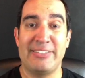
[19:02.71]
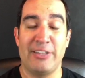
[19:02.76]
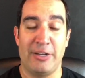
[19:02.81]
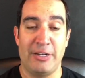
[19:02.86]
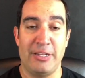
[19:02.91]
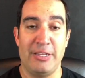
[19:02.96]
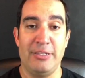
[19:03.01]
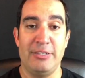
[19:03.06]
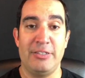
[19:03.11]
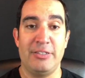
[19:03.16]

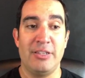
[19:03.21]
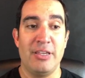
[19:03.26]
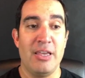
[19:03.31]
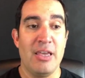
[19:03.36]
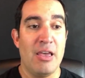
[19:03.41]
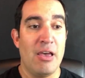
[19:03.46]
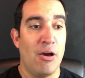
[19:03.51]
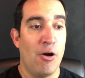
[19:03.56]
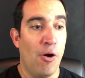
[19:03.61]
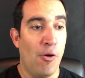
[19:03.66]
studies
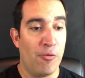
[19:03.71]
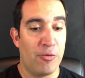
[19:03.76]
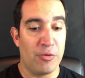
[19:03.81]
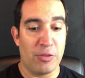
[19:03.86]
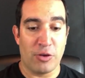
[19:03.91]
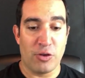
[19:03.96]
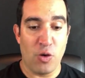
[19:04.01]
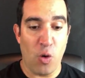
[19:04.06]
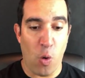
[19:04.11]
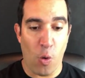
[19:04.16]
over the
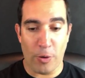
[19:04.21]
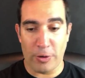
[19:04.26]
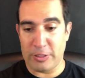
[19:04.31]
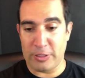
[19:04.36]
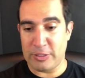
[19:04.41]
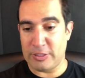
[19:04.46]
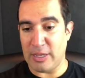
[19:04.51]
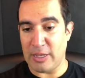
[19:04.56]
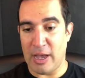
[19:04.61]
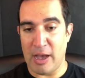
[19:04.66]
course
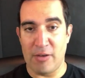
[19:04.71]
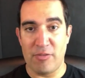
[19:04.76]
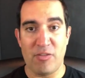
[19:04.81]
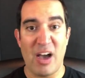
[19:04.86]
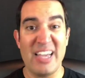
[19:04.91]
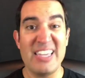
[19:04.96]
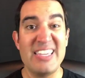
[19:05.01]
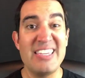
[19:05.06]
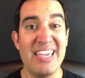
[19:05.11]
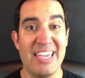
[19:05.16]
of a
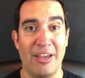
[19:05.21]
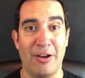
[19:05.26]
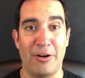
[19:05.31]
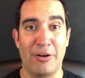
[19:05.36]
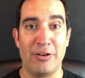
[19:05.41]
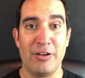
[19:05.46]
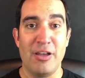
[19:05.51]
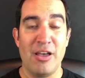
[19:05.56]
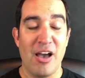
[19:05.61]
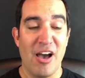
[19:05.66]
year
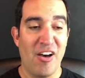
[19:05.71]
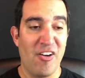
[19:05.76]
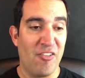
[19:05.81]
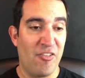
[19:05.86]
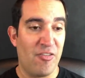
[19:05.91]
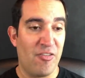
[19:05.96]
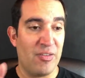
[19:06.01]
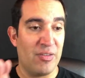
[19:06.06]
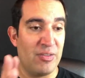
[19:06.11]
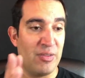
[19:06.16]
of
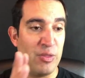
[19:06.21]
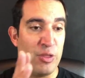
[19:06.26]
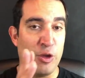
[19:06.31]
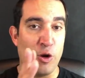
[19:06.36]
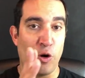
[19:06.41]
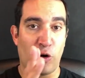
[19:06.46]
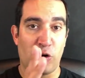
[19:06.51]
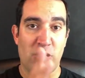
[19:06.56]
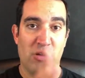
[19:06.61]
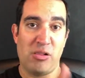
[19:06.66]
your
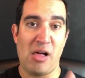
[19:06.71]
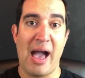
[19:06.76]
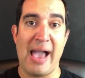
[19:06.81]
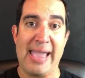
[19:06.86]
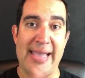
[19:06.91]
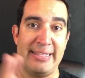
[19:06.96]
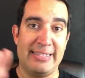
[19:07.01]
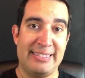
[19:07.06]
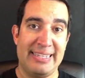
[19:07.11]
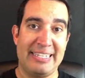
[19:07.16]

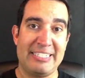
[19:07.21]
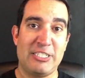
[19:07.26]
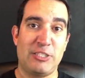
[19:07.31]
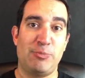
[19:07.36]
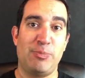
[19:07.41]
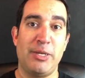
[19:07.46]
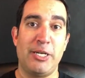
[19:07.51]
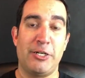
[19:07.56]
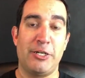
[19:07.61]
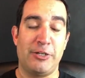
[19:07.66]
client's
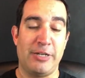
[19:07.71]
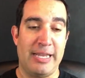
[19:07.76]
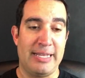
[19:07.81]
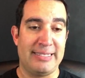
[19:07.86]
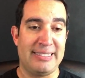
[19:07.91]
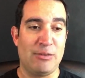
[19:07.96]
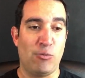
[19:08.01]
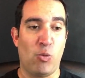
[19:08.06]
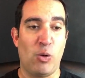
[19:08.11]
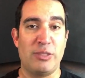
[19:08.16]
experience and
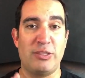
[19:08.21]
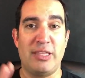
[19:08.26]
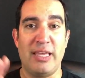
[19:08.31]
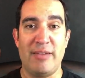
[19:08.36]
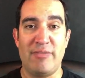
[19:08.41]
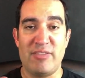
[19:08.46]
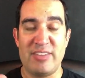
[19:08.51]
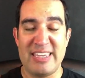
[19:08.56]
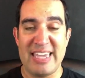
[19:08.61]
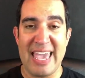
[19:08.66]
what they've
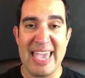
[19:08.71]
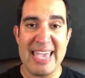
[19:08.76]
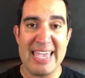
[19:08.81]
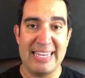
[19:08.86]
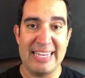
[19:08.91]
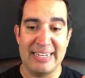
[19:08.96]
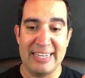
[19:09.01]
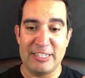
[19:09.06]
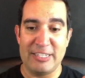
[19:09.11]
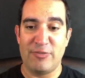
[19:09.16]
gained
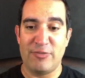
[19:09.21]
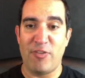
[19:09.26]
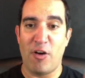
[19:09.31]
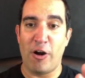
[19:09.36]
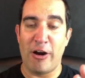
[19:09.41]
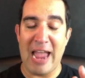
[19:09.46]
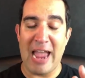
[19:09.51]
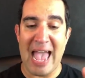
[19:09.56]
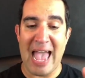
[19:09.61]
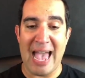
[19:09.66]
as far
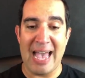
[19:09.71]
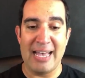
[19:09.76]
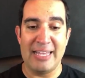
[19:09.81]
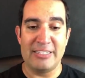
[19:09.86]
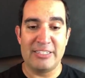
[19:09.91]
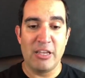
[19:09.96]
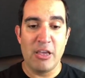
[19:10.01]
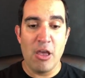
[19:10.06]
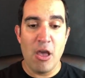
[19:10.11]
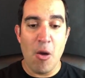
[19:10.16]
as
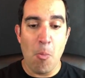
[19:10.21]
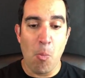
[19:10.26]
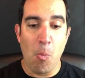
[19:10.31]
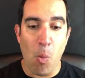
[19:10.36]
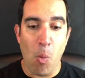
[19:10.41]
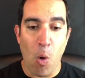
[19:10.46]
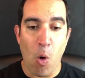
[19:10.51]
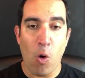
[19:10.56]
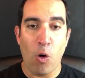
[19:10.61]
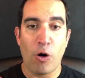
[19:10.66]

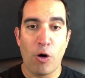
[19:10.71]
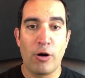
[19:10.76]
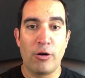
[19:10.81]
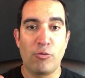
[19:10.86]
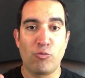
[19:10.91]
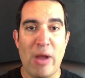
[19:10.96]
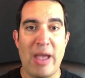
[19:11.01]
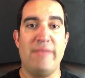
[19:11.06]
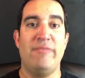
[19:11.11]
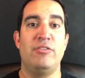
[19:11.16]
more
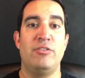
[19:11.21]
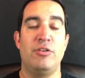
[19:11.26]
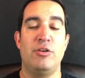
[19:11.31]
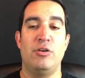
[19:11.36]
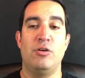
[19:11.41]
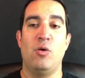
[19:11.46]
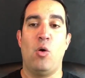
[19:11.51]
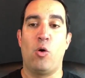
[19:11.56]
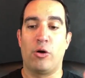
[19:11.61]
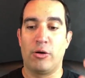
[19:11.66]

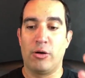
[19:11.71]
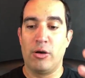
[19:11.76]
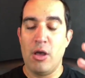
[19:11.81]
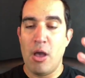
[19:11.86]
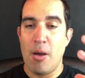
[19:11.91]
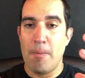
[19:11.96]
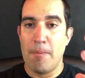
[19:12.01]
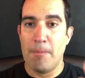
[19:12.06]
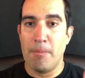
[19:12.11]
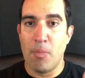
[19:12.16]
revenue or
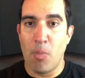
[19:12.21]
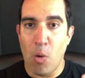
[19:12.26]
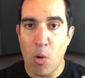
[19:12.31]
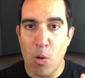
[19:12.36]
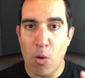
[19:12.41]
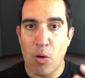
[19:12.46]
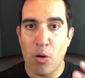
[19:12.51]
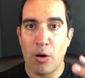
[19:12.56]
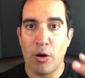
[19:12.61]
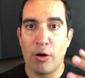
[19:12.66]

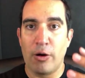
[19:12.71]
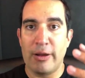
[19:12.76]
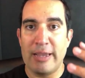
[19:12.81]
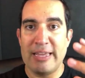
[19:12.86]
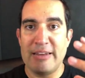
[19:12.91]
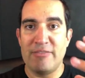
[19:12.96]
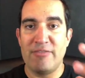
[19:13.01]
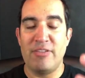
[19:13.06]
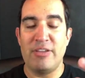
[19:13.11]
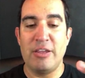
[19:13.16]
more
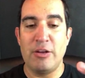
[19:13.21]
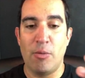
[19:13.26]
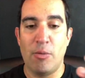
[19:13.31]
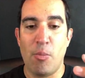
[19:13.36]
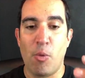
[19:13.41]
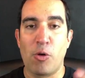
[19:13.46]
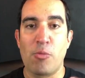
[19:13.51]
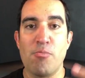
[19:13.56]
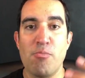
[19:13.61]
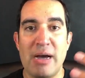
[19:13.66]

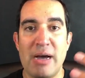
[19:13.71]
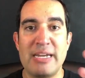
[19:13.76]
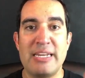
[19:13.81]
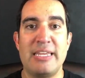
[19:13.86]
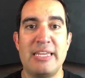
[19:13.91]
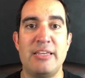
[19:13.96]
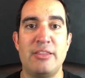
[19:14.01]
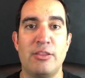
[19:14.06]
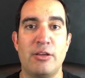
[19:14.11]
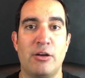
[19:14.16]

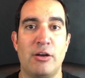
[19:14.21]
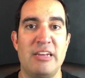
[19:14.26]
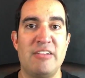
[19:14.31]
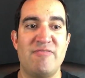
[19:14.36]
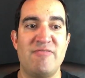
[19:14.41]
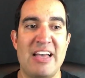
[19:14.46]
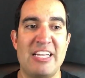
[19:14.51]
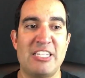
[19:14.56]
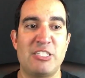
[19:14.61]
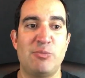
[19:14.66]
money in their
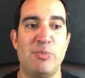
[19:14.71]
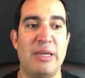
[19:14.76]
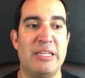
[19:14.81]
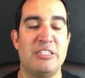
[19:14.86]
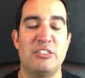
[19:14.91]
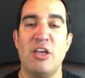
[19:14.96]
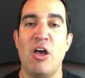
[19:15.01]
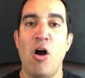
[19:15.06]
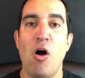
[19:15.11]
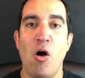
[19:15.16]

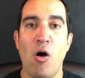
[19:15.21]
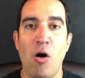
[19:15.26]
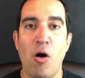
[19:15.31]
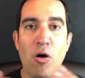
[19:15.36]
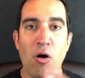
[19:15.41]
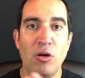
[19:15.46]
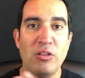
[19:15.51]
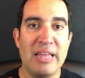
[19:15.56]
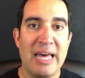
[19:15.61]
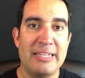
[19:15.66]
investments,
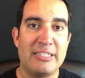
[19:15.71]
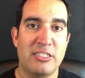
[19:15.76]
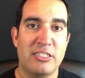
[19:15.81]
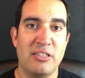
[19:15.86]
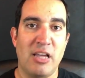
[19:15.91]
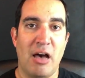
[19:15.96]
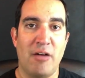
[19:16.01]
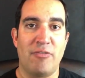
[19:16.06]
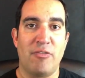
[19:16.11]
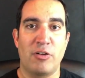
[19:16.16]
all that
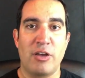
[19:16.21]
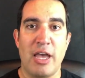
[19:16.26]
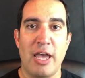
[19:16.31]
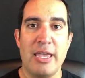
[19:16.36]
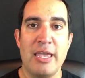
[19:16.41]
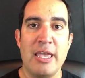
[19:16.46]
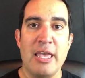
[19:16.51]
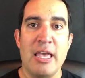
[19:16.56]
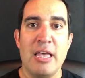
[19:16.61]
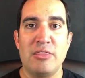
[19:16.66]
stuff.
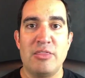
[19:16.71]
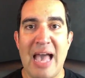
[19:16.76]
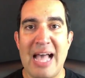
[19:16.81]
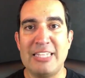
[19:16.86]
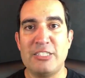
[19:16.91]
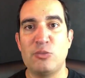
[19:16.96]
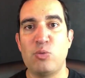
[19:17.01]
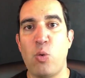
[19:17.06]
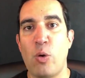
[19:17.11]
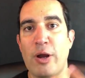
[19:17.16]
Okay.
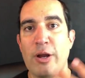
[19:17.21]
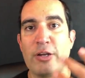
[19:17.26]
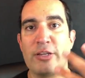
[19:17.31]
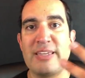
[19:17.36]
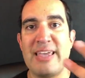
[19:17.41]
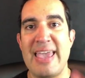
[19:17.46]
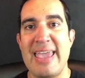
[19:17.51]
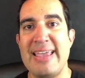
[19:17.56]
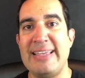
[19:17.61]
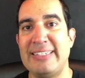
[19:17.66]
That's where
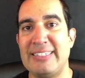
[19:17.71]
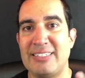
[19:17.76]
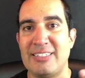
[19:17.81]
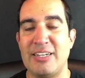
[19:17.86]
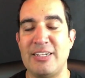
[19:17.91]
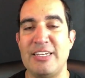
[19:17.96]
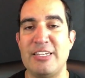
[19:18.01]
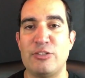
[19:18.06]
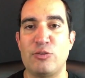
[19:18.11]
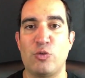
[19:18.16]
case
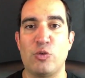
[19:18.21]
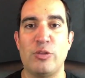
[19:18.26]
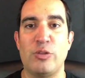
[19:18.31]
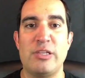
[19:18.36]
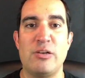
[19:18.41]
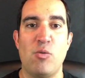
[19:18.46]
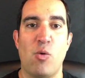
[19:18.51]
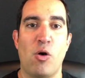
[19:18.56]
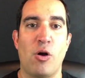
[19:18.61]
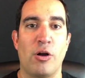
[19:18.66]
studies
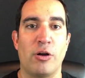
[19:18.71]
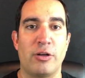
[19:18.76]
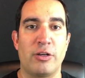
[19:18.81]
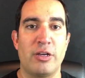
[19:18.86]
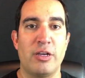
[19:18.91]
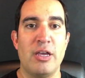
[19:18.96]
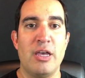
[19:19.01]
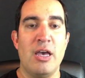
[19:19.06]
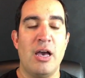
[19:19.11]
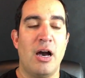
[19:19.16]
really
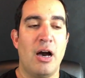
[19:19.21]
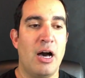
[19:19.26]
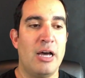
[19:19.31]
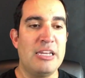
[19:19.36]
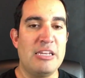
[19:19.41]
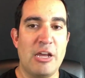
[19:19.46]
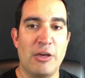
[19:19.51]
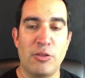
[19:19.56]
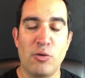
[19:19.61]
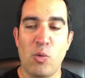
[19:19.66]
work.
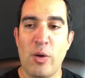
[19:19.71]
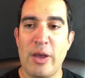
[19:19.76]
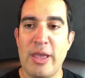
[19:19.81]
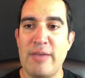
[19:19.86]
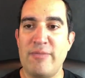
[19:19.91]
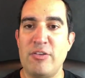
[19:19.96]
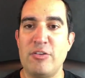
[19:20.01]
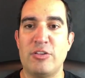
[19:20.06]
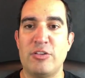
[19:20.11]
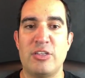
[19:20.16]
Another
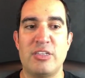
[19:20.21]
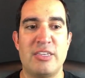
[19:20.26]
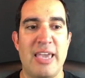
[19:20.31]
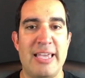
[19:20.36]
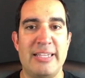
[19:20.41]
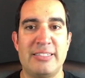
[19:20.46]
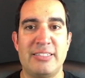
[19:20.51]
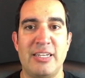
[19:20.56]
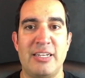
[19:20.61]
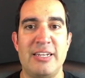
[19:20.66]
way of using
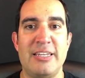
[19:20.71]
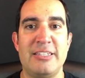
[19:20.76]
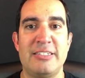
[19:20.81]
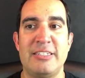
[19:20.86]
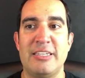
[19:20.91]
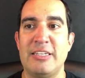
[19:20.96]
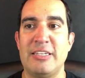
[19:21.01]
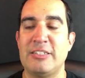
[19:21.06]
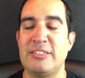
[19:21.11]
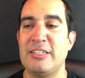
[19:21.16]
case
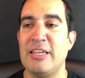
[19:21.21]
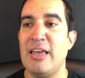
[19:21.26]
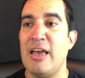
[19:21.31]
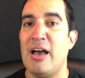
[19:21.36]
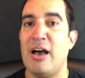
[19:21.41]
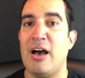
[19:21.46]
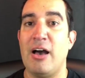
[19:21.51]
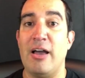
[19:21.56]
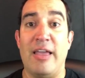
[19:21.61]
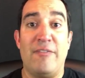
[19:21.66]
studies is
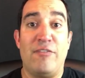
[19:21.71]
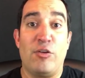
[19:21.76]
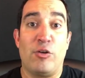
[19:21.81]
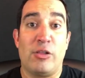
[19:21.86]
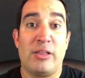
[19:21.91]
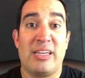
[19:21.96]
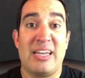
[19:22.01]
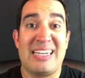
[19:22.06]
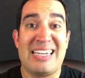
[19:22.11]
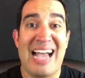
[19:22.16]
if
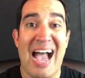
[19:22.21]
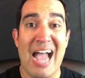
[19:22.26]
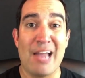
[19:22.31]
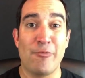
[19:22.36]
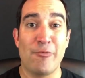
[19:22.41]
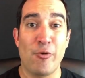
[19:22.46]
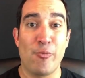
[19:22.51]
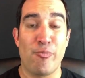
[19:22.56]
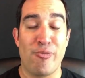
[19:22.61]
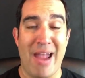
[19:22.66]
you're like a
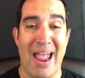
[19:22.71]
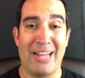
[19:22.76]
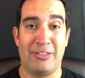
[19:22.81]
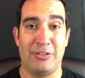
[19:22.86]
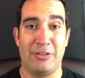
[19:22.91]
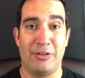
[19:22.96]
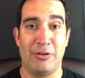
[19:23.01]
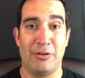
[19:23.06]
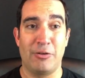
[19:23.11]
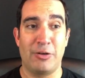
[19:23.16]

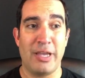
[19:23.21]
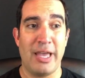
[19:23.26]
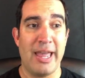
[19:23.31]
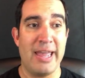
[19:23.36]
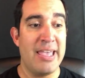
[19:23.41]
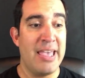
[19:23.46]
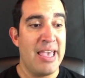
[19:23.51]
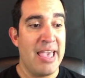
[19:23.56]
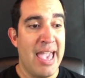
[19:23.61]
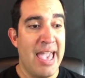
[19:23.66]
chiropractor,
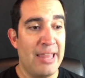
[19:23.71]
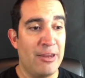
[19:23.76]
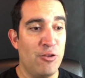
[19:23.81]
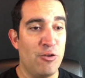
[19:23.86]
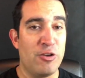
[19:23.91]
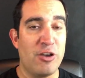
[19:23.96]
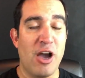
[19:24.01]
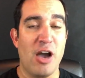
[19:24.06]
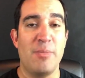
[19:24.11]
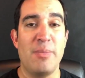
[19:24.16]
okay, and
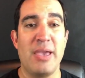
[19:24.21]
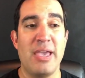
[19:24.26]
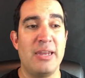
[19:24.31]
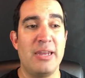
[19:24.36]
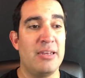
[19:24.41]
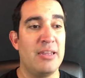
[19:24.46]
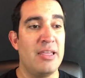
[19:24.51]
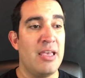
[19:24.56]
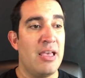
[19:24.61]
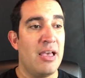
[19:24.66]
you come
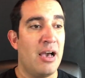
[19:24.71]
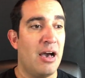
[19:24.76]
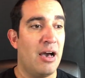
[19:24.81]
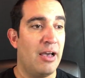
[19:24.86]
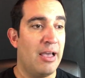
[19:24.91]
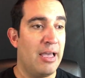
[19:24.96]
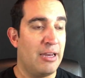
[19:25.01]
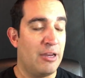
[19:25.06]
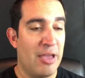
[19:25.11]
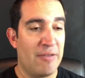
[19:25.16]
in
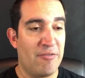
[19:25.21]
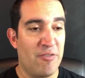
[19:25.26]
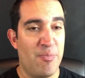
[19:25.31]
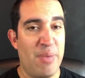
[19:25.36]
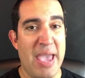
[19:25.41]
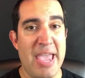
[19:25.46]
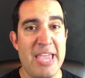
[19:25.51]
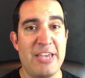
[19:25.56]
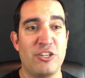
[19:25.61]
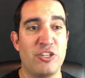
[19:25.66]
and you have a
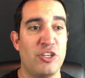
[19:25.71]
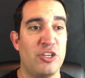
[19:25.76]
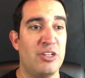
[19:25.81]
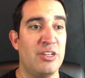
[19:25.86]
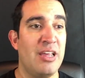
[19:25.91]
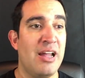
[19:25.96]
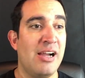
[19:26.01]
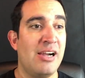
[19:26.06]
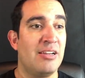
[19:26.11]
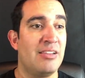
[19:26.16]

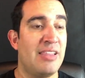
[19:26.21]
patient